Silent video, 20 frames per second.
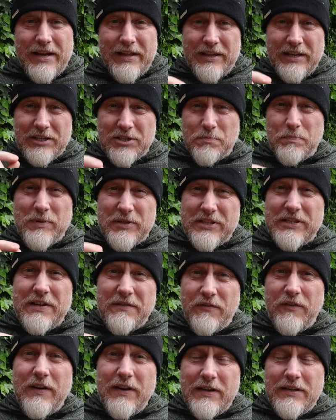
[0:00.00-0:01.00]
they're
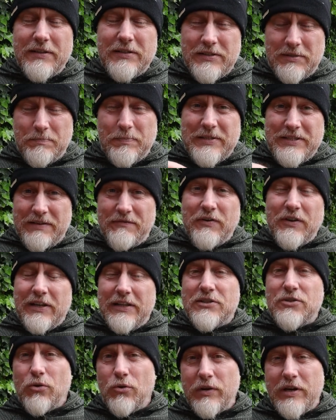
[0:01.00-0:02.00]

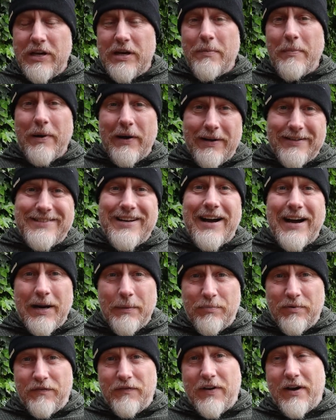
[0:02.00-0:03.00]
specifically talking about a
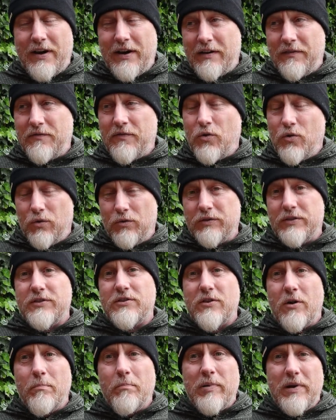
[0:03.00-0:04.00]
type of knife called a
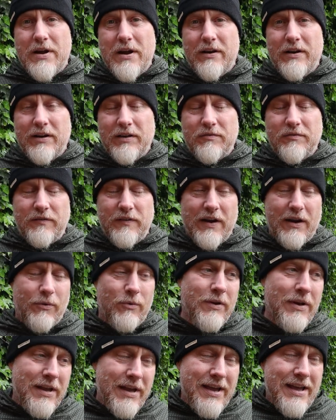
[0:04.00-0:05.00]
zombie knife.
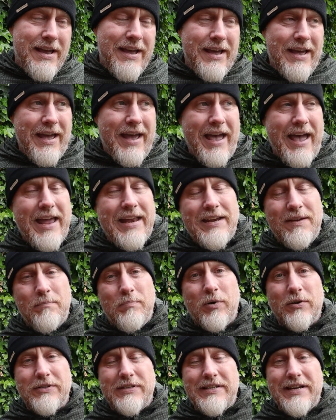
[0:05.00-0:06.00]
Now,
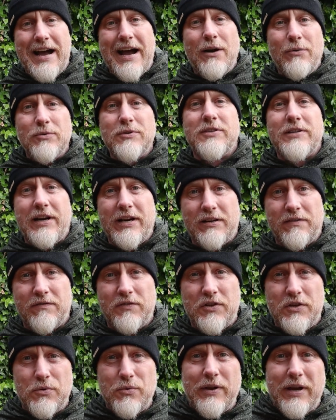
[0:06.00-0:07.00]
anybody outside of
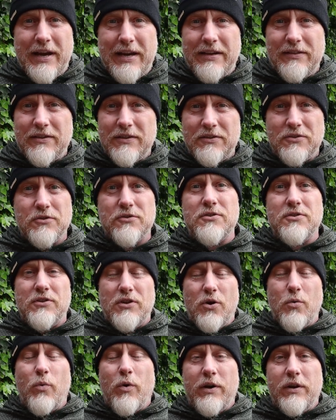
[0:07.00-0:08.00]
the UK that doesn't
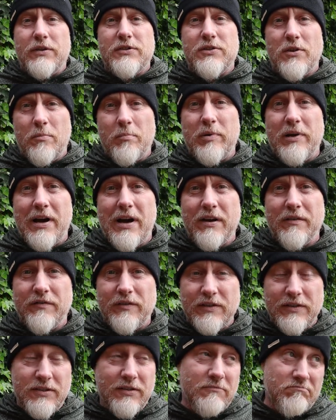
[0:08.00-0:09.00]
know what a zombie knife
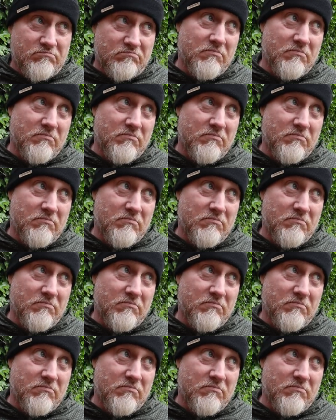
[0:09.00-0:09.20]
is,